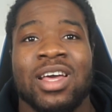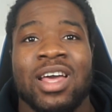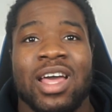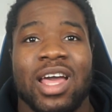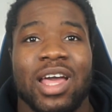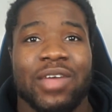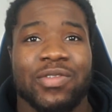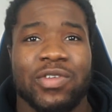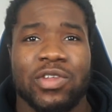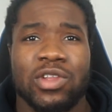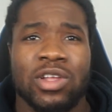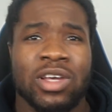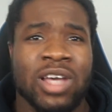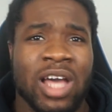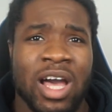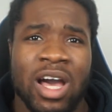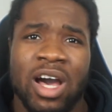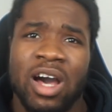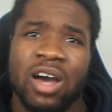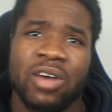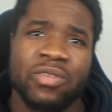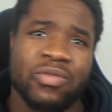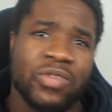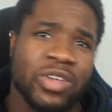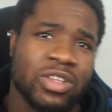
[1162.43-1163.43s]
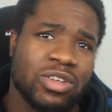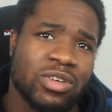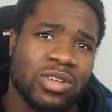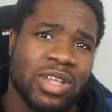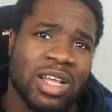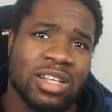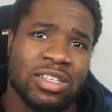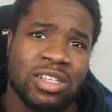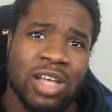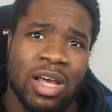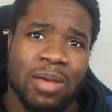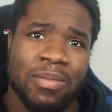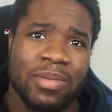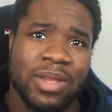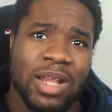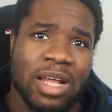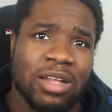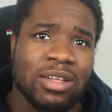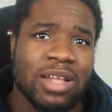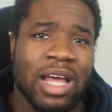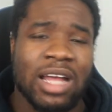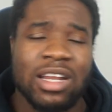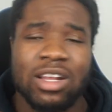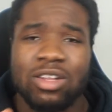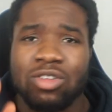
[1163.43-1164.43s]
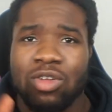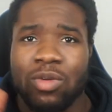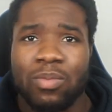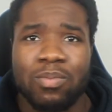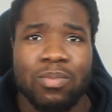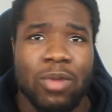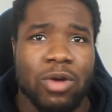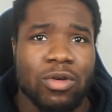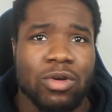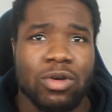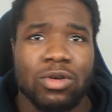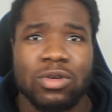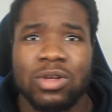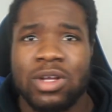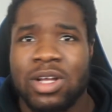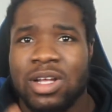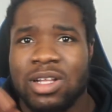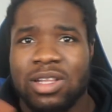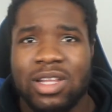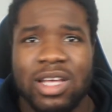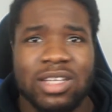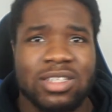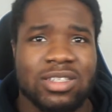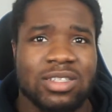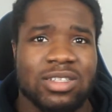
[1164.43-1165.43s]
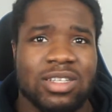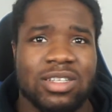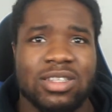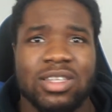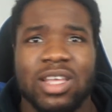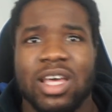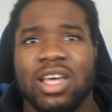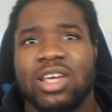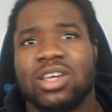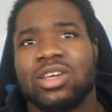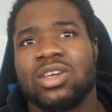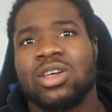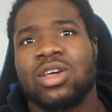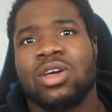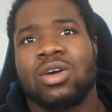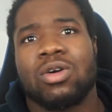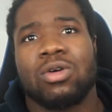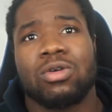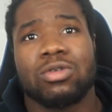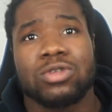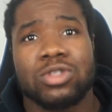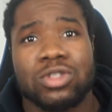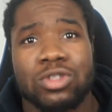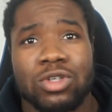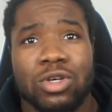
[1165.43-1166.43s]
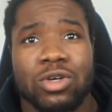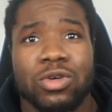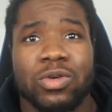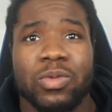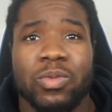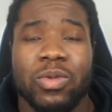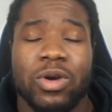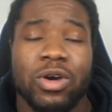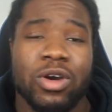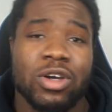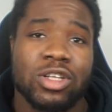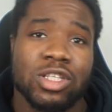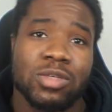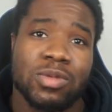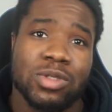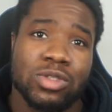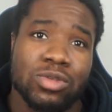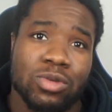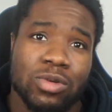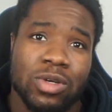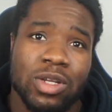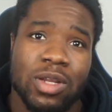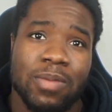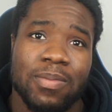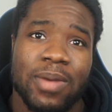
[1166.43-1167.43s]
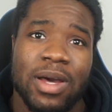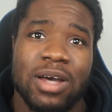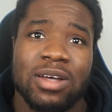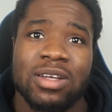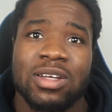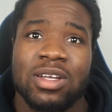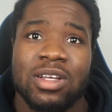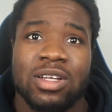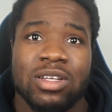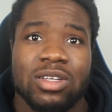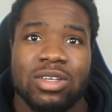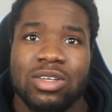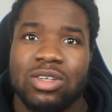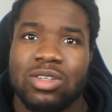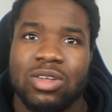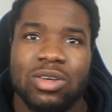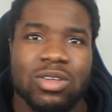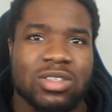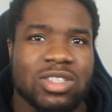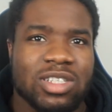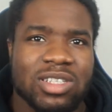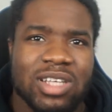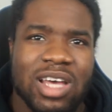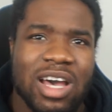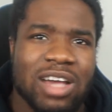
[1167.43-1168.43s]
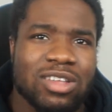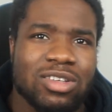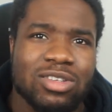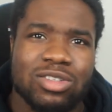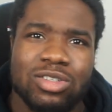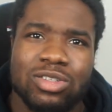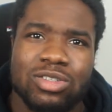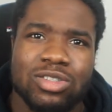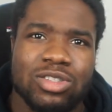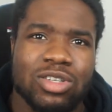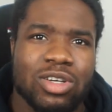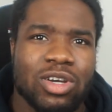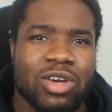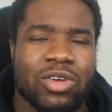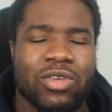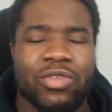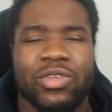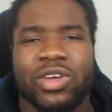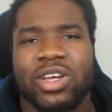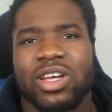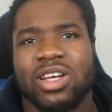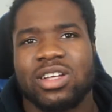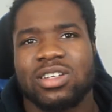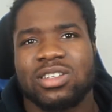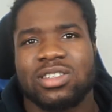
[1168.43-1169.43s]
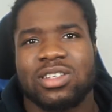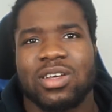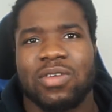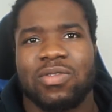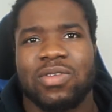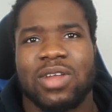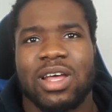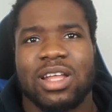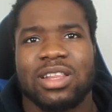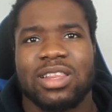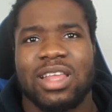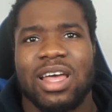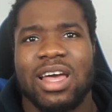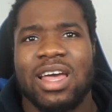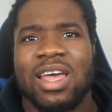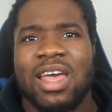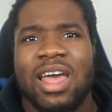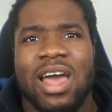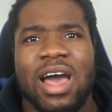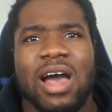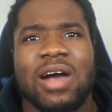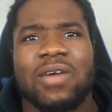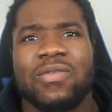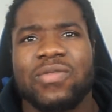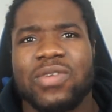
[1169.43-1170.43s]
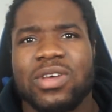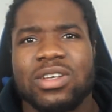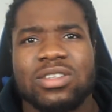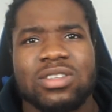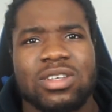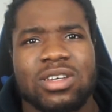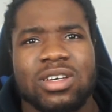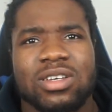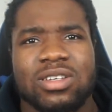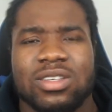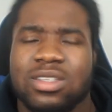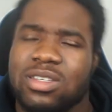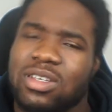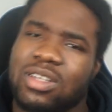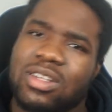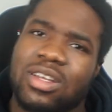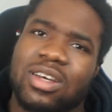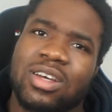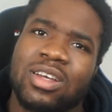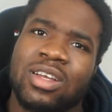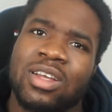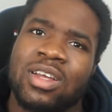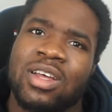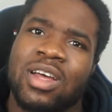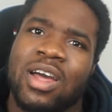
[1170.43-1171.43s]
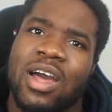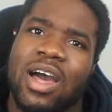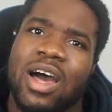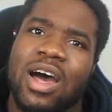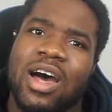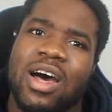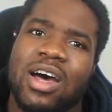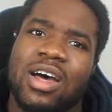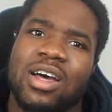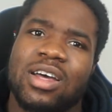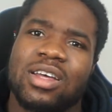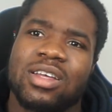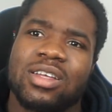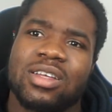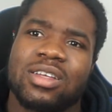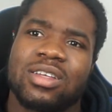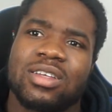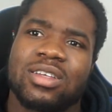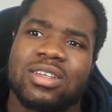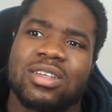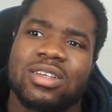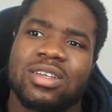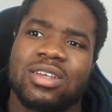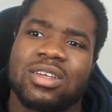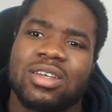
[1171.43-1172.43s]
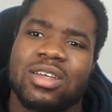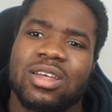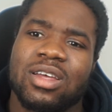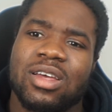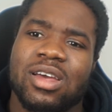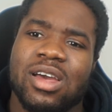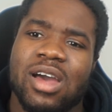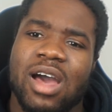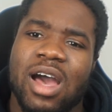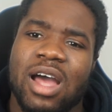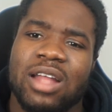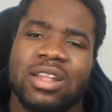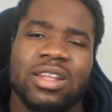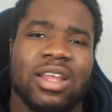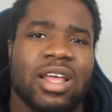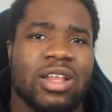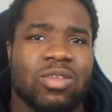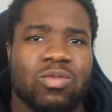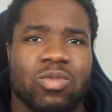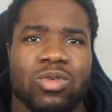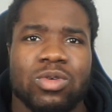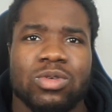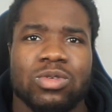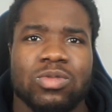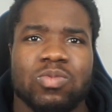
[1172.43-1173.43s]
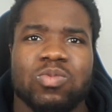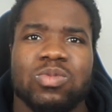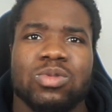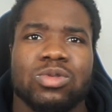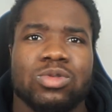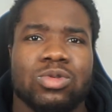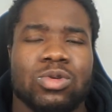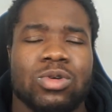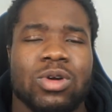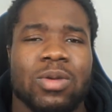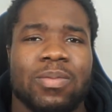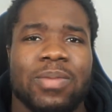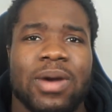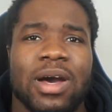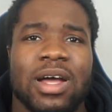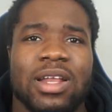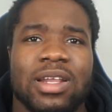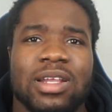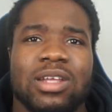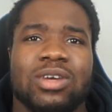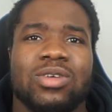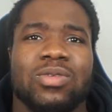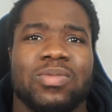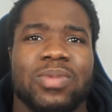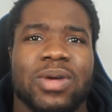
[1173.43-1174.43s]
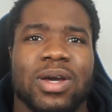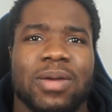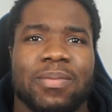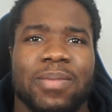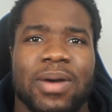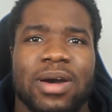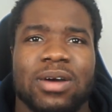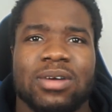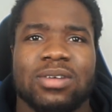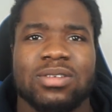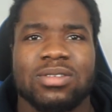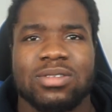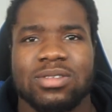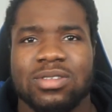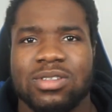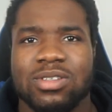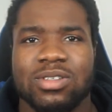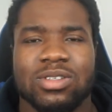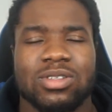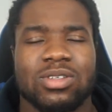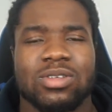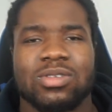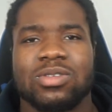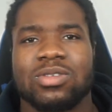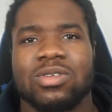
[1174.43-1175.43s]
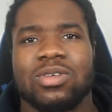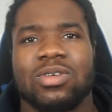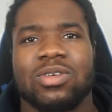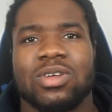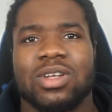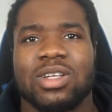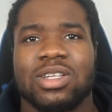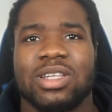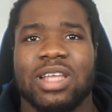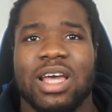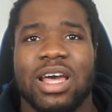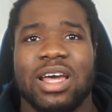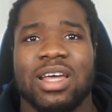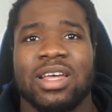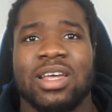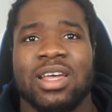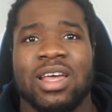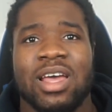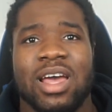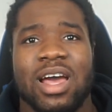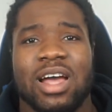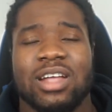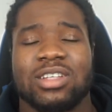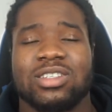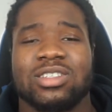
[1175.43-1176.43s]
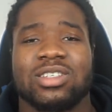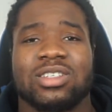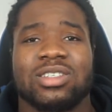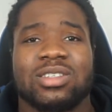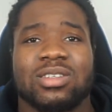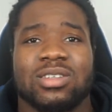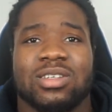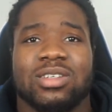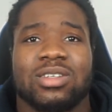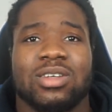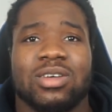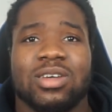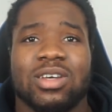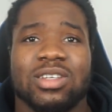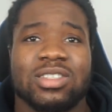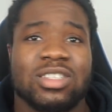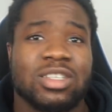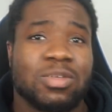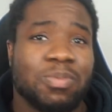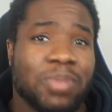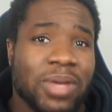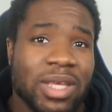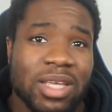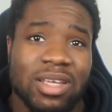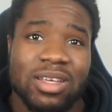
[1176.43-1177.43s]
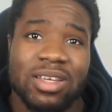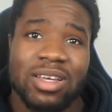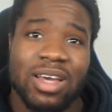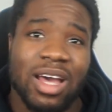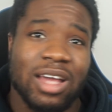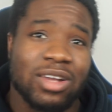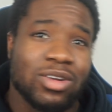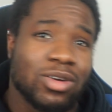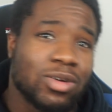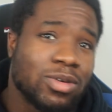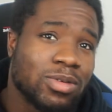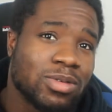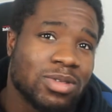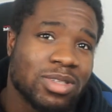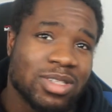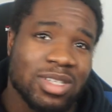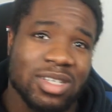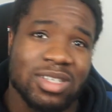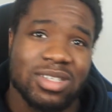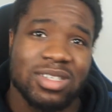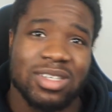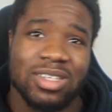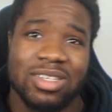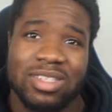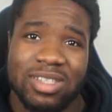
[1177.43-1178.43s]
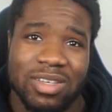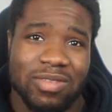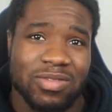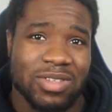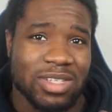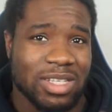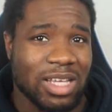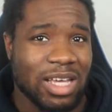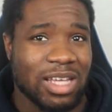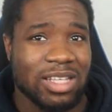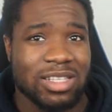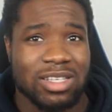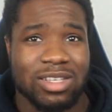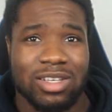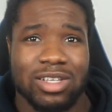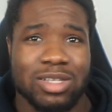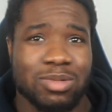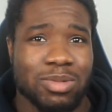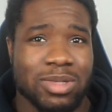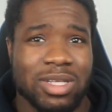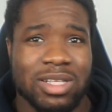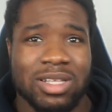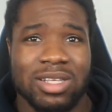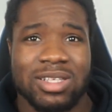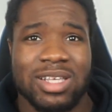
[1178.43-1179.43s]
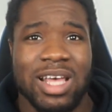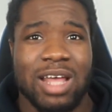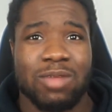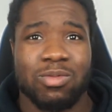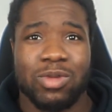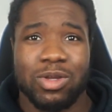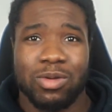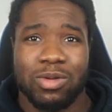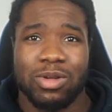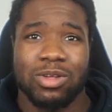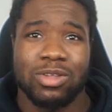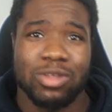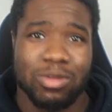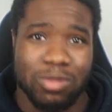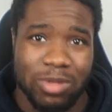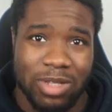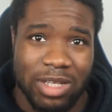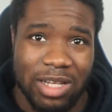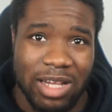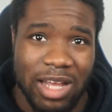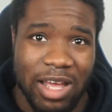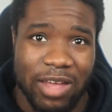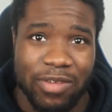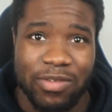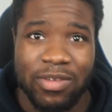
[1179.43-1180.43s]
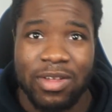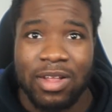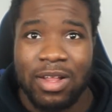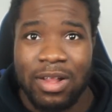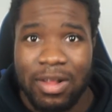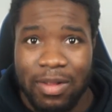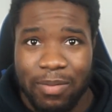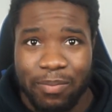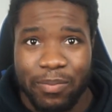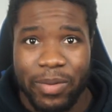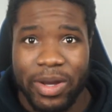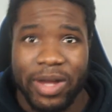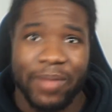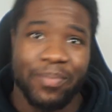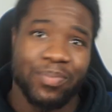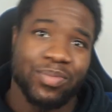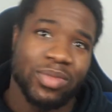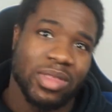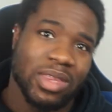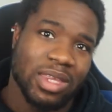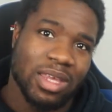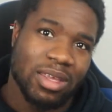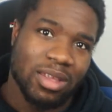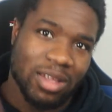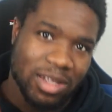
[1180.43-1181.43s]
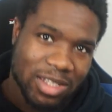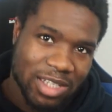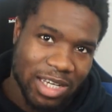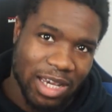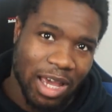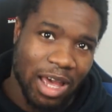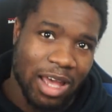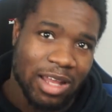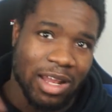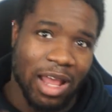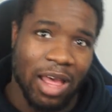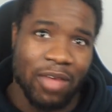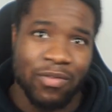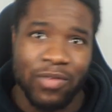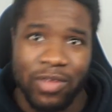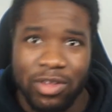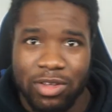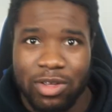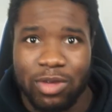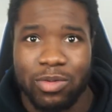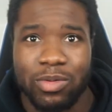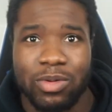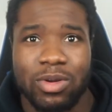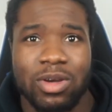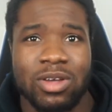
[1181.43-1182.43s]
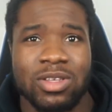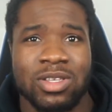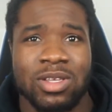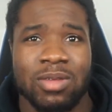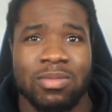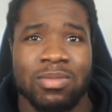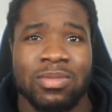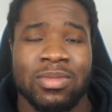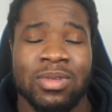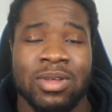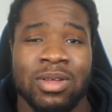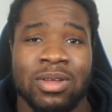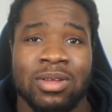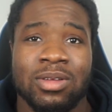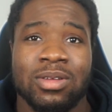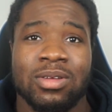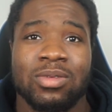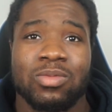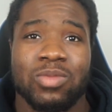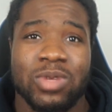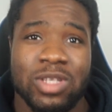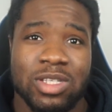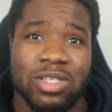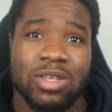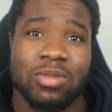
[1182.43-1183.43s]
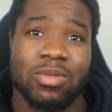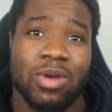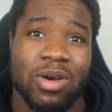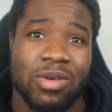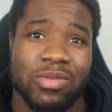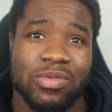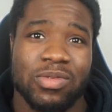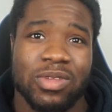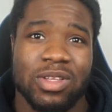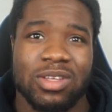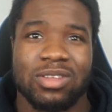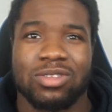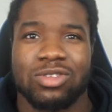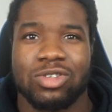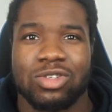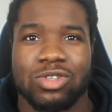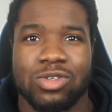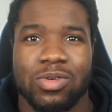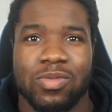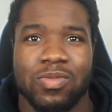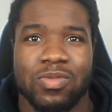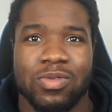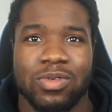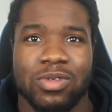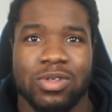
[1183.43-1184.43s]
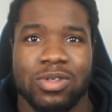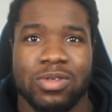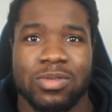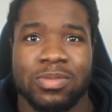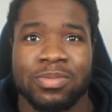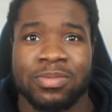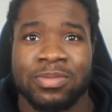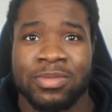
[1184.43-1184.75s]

If you look at our video that's coming out either tomorrow, later today or so, we're going to be talking about, you know, just how to choose your career and stuff like that, and things to consider, and then we'll talk about a little bit about, you know, all of that. And just, you know, because it's peak, I know 16, 17, 18, you're supposed to decide what you want to do with your life, but check out that video. We got some wisdom, hopefully, to drop for you.